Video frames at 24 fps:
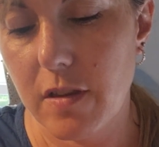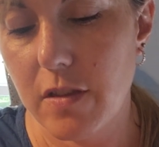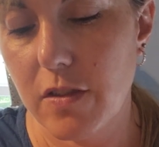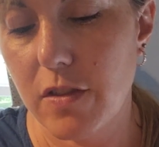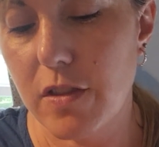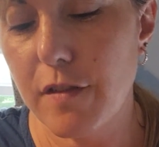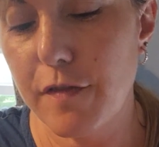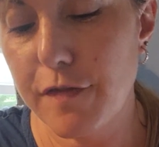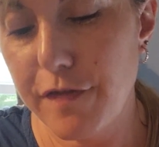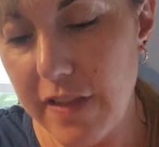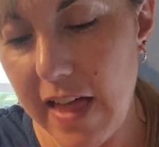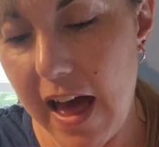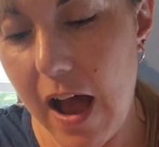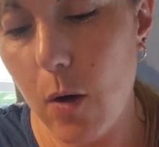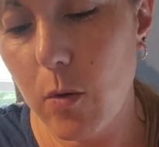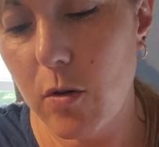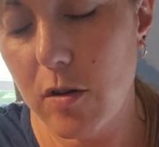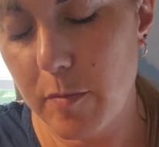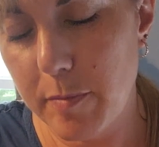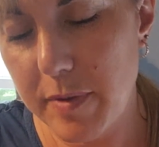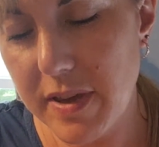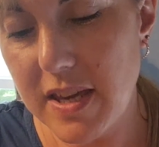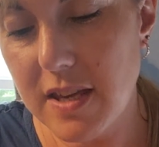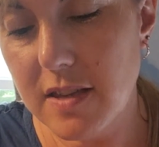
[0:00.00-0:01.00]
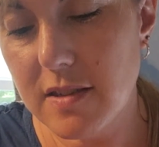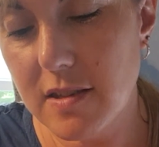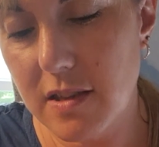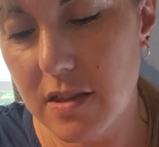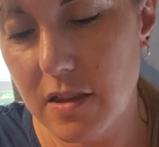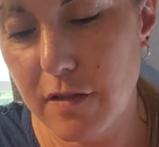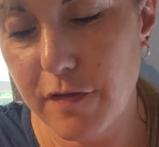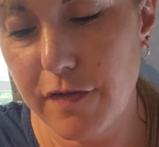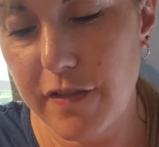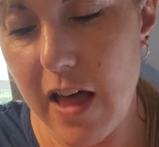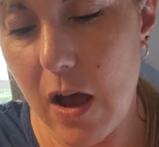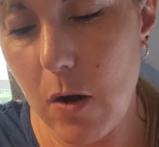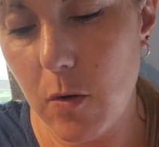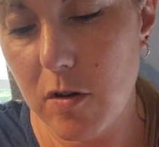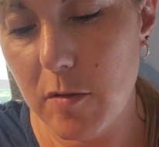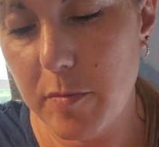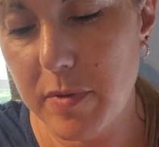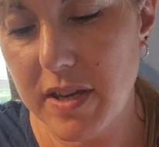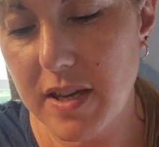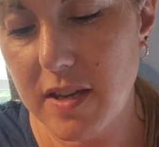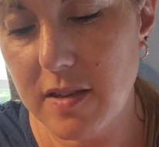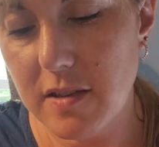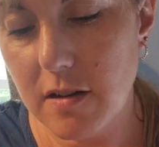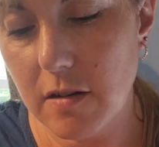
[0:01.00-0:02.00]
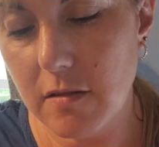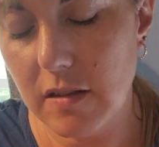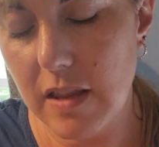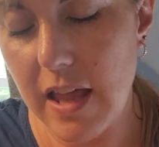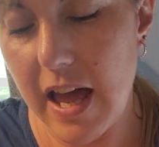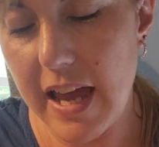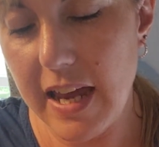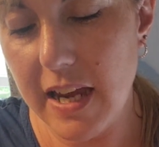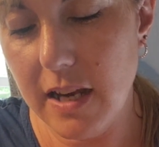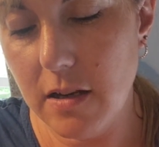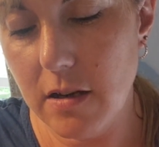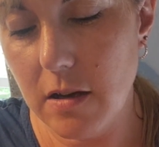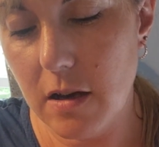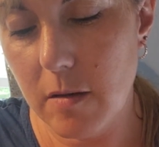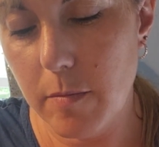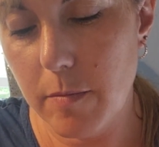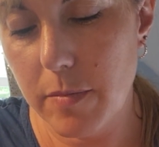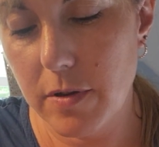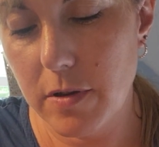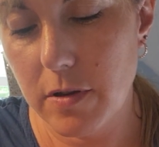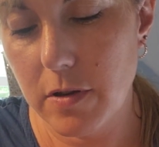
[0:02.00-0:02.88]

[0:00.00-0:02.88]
the flower piece and the flower piece are lined up.